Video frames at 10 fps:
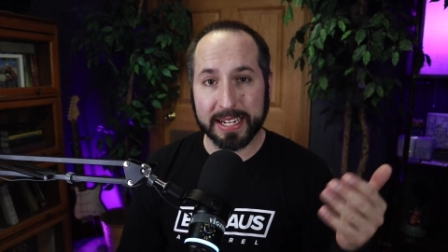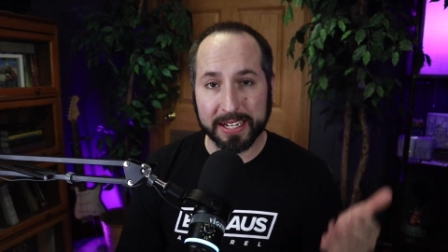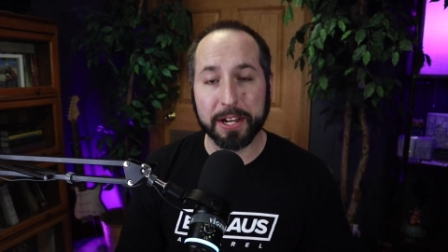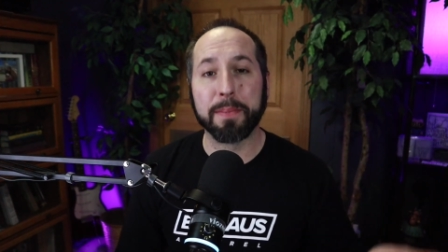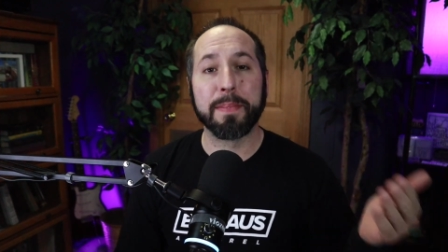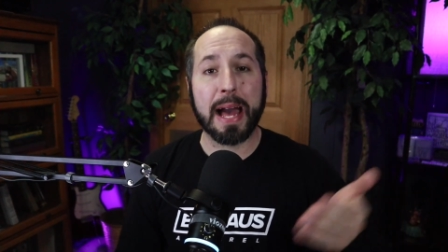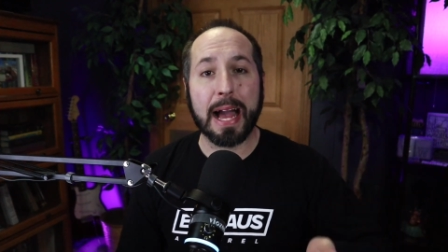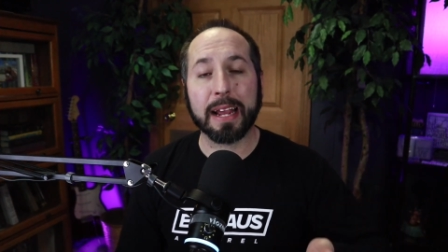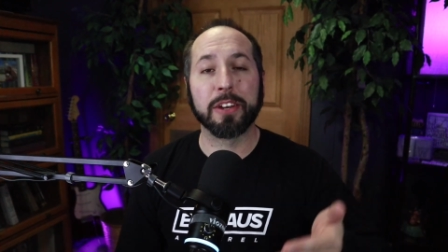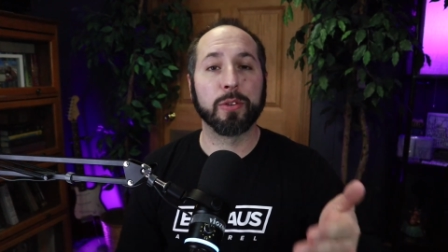I can come
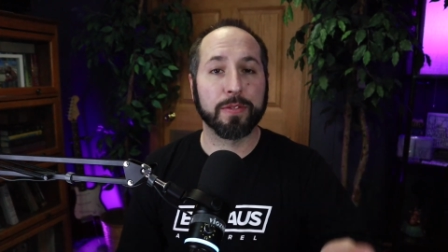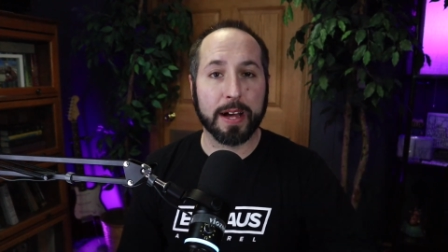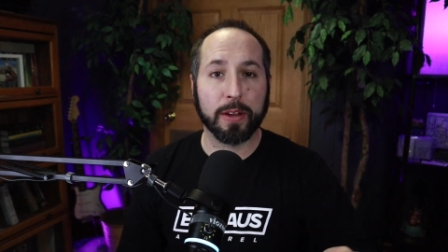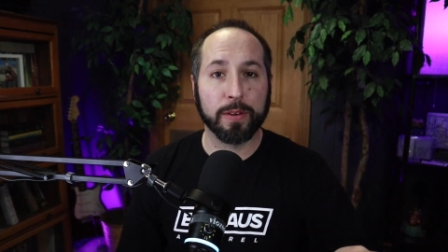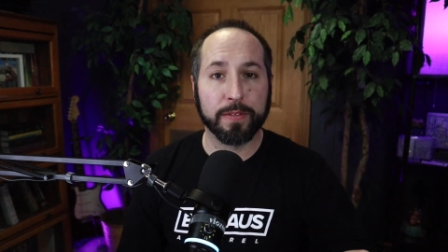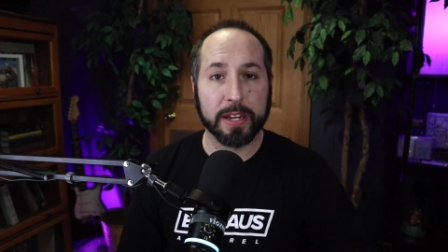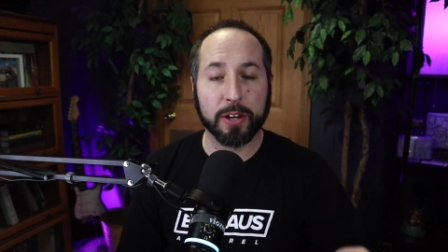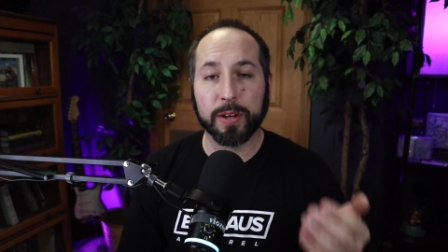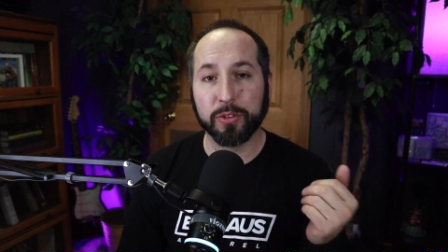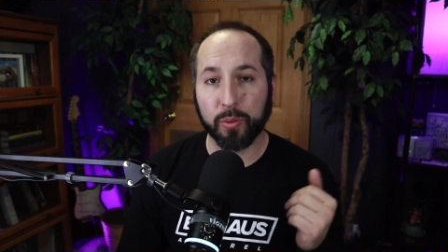back and do a follow-up
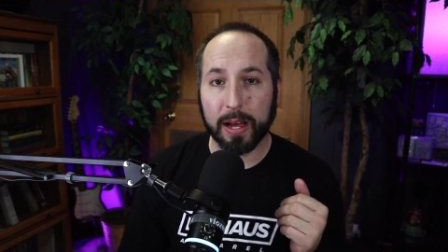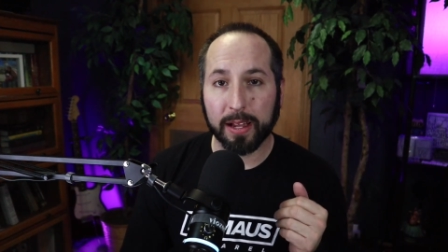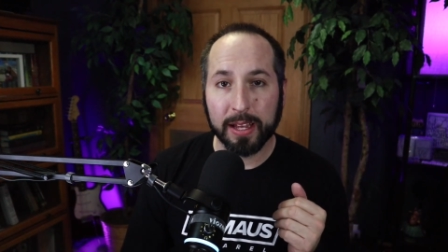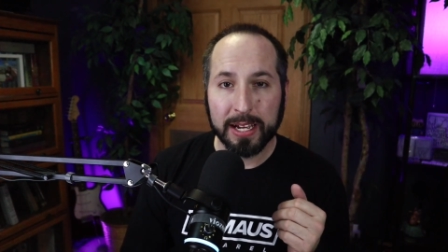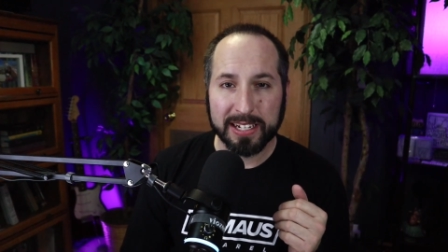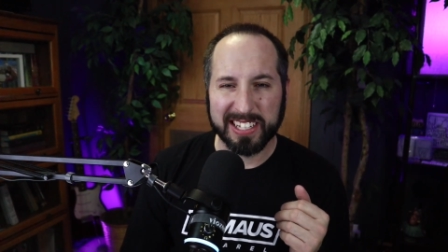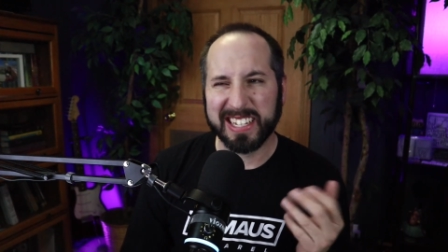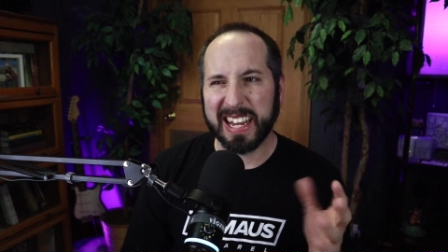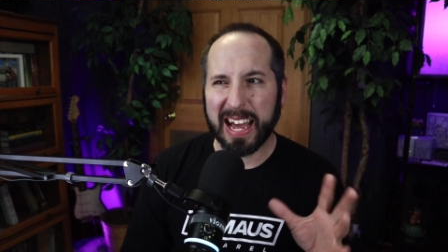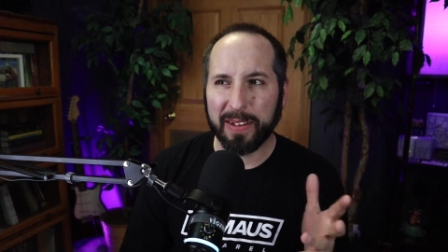video as well to
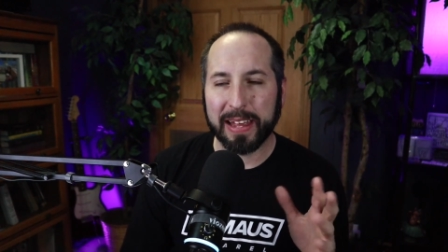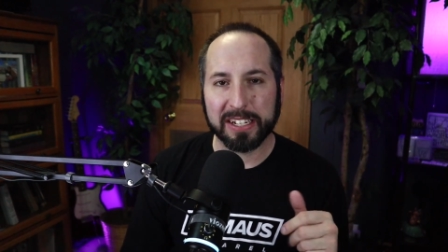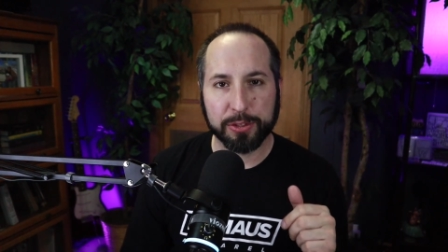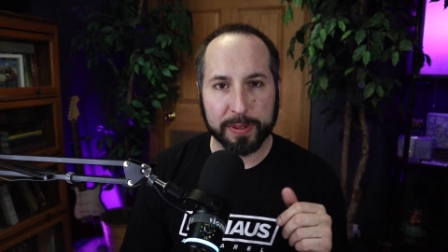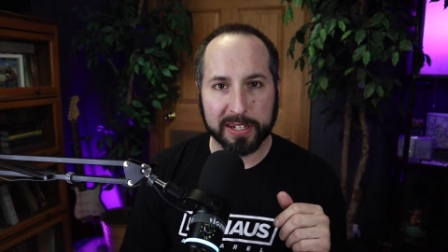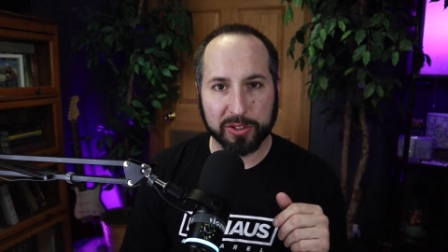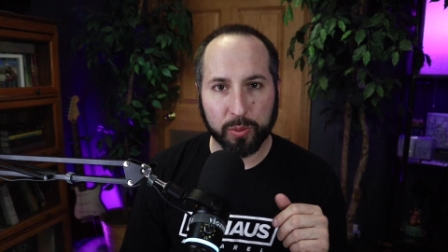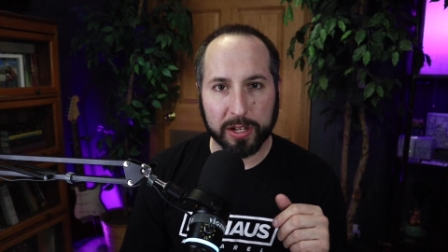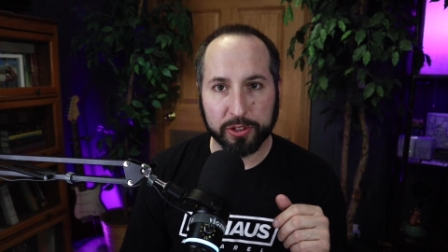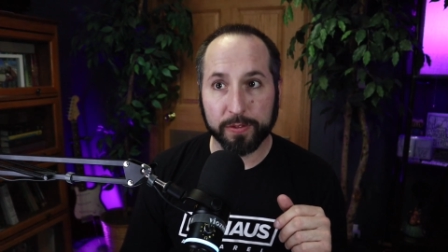see how that experience
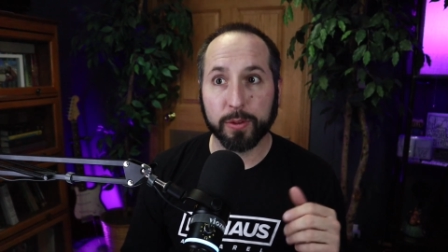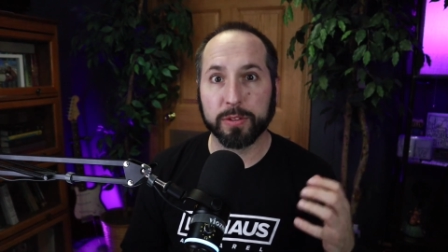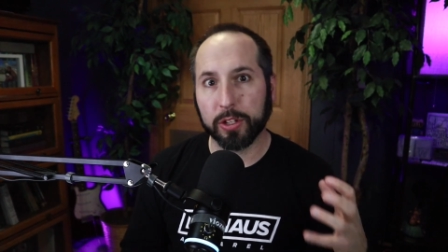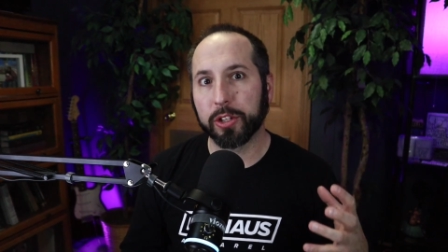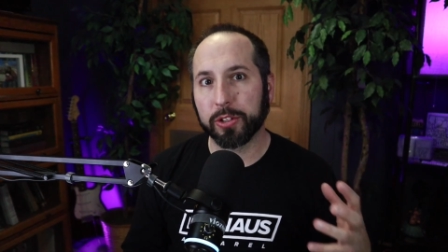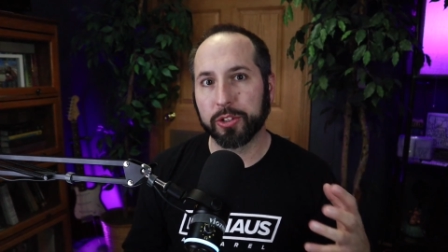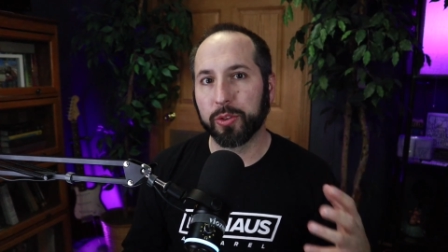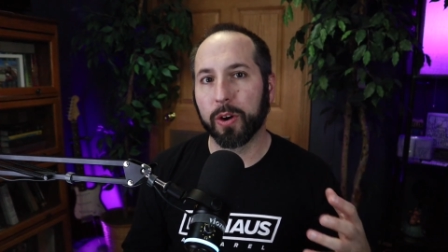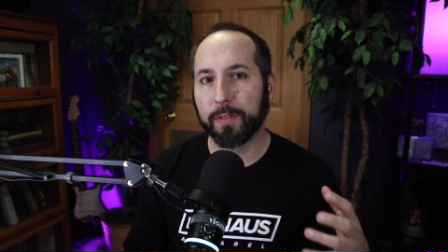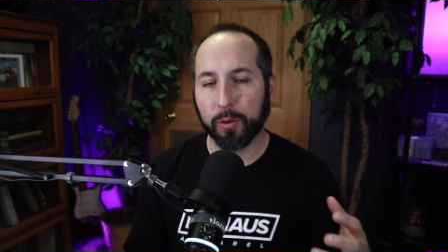was, or if it was a little
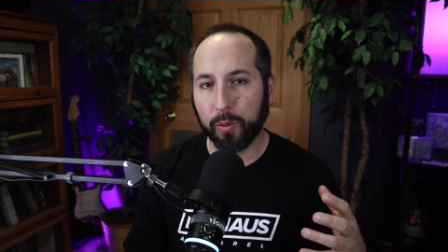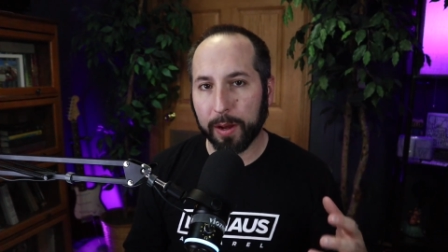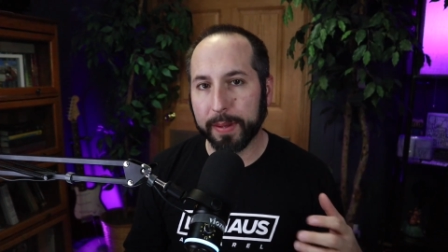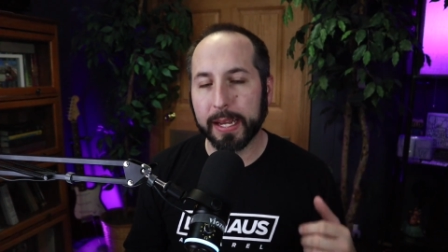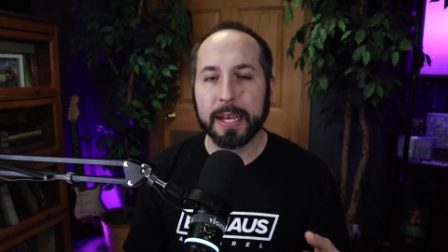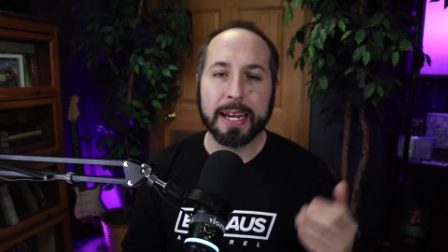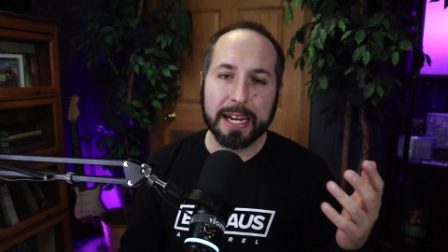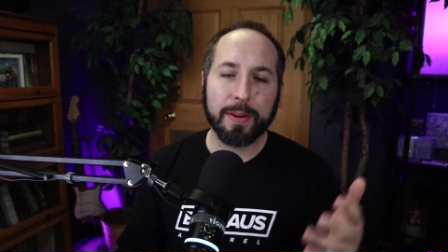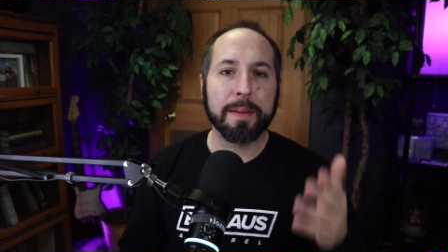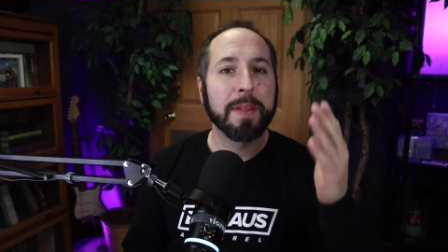too overwhelming.
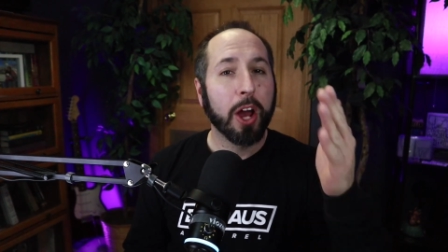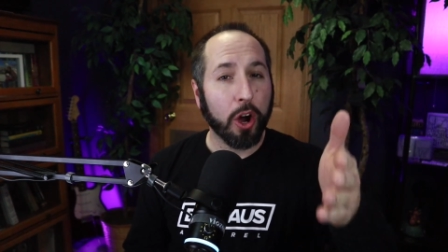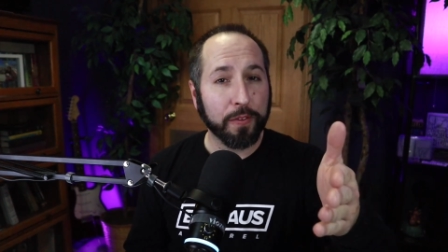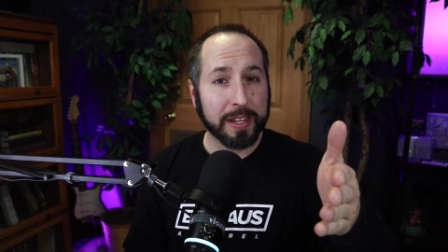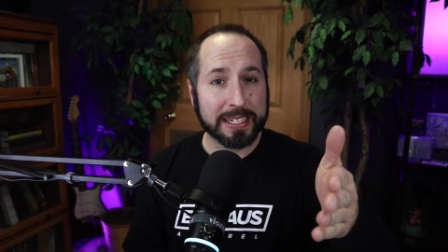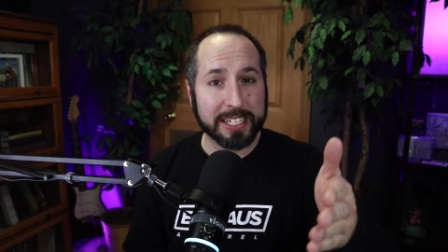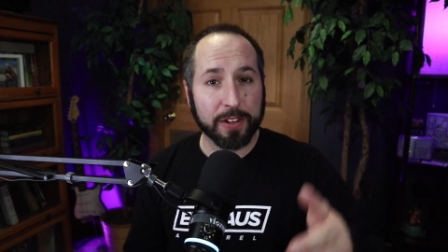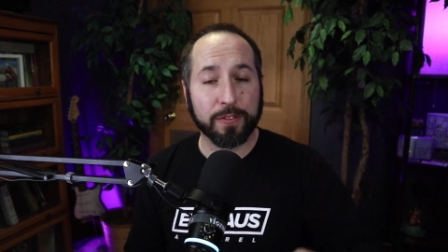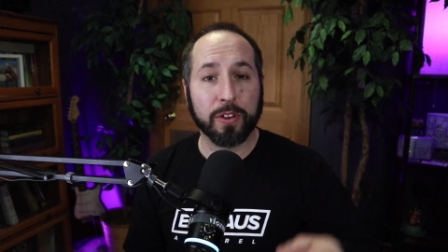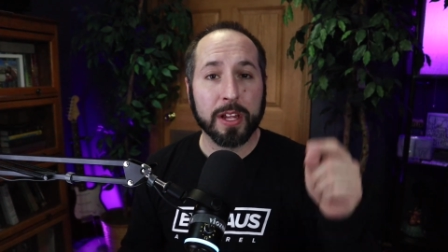Anyway, hopefully that's
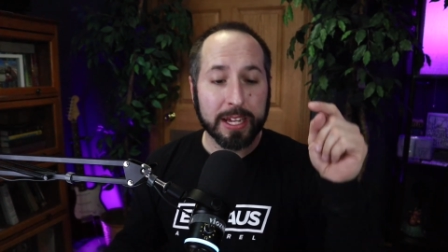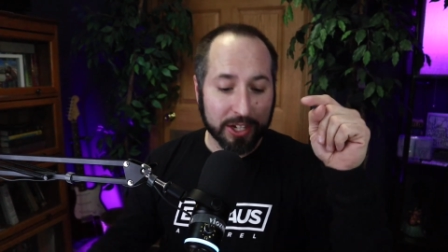helpful.